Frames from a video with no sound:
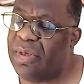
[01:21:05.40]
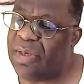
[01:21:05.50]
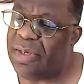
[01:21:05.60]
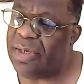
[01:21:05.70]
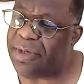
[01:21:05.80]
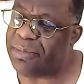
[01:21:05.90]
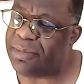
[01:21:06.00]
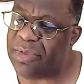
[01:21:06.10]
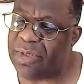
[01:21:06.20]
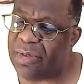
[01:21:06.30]

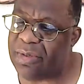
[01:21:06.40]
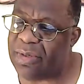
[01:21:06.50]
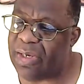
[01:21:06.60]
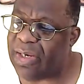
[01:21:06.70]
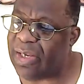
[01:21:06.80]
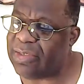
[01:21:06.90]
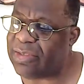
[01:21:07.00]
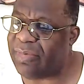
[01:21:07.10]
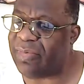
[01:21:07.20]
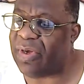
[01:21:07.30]
I just
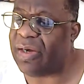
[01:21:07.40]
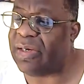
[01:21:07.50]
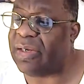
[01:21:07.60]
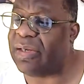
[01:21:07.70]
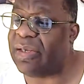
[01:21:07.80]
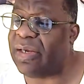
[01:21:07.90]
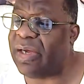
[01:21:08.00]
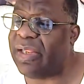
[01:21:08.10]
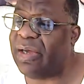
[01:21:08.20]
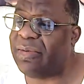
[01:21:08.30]
love gardening, and I
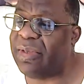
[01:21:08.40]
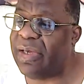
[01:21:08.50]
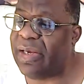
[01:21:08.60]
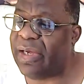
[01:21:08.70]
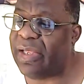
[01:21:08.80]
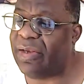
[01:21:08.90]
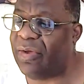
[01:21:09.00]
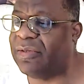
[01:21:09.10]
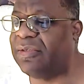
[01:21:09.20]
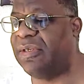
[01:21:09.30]
get out there and I get
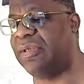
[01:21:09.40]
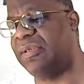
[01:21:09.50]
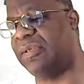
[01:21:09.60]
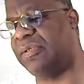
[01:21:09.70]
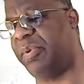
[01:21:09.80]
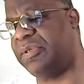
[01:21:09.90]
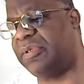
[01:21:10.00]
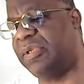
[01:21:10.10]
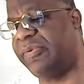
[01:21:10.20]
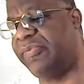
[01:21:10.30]
lost in it, and
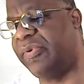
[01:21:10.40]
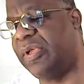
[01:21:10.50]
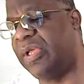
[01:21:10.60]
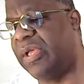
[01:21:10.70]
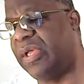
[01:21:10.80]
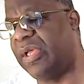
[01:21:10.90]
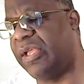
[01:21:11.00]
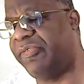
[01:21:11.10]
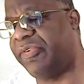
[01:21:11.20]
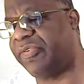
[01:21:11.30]
especially
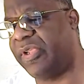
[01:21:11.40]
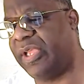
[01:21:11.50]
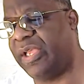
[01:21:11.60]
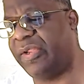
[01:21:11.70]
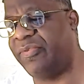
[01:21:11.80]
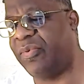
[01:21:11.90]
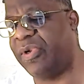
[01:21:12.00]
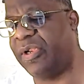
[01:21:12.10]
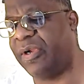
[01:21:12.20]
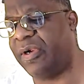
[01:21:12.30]
if it's kids want
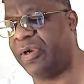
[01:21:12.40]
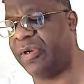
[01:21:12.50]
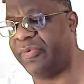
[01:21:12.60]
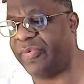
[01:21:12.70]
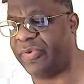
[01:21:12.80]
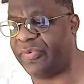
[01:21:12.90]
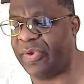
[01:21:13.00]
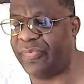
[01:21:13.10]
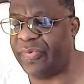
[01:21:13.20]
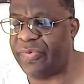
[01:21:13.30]
to learn, if
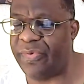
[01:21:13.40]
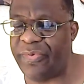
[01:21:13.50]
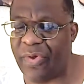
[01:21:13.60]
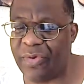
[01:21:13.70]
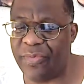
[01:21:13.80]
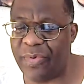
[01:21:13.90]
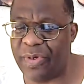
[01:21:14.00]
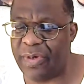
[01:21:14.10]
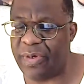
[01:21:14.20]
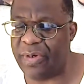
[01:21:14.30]
it's adults want to
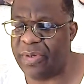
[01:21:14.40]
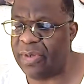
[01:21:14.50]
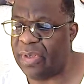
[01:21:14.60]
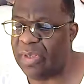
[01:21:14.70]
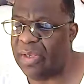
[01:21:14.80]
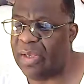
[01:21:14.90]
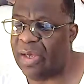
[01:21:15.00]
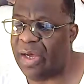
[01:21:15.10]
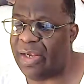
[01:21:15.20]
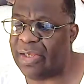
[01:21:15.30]
learn.
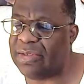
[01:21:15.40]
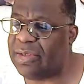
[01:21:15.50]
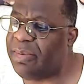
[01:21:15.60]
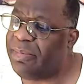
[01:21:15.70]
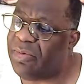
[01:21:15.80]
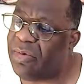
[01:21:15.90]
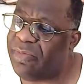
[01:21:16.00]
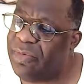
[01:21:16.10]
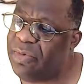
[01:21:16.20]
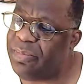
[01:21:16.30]
I like to see people grow
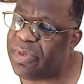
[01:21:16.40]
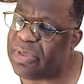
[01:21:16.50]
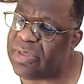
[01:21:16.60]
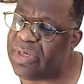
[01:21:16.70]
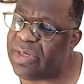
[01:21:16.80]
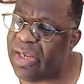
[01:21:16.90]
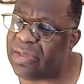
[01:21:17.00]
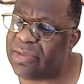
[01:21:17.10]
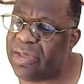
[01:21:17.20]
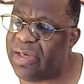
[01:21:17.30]
food because they can
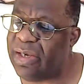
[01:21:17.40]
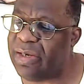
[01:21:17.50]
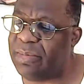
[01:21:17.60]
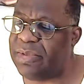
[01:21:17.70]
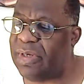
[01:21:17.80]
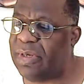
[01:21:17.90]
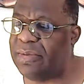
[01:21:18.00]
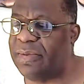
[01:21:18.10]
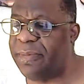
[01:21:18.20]
now take care of themselves.